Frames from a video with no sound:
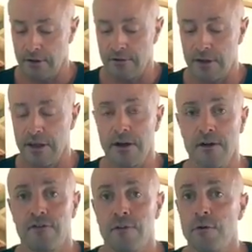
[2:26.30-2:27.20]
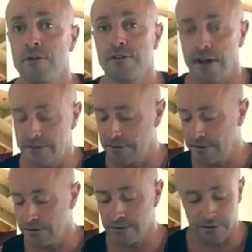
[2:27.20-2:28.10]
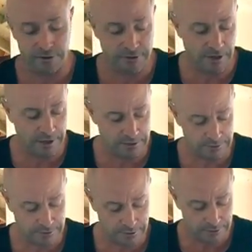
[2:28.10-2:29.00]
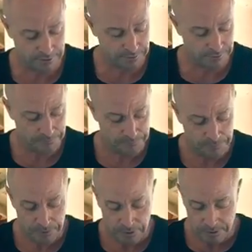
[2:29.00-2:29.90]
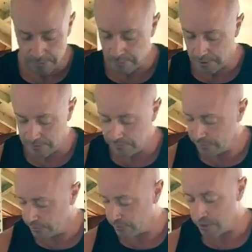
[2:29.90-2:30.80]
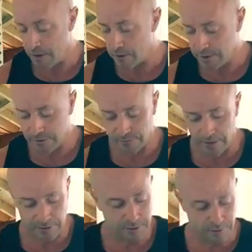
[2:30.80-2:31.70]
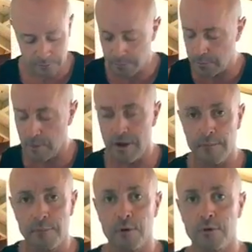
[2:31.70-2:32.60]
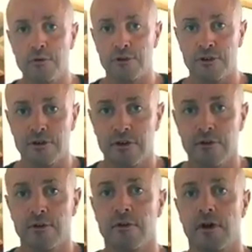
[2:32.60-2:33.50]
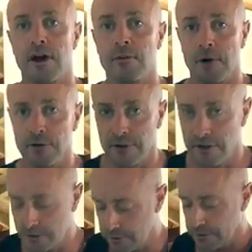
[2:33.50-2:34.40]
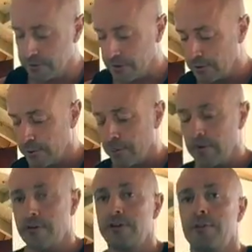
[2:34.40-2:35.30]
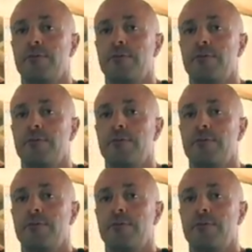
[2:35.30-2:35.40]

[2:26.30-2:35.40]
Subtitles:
crank out a few more sets. It's got a second benefit to it in the fact that where it pulls your elbows in, because you're under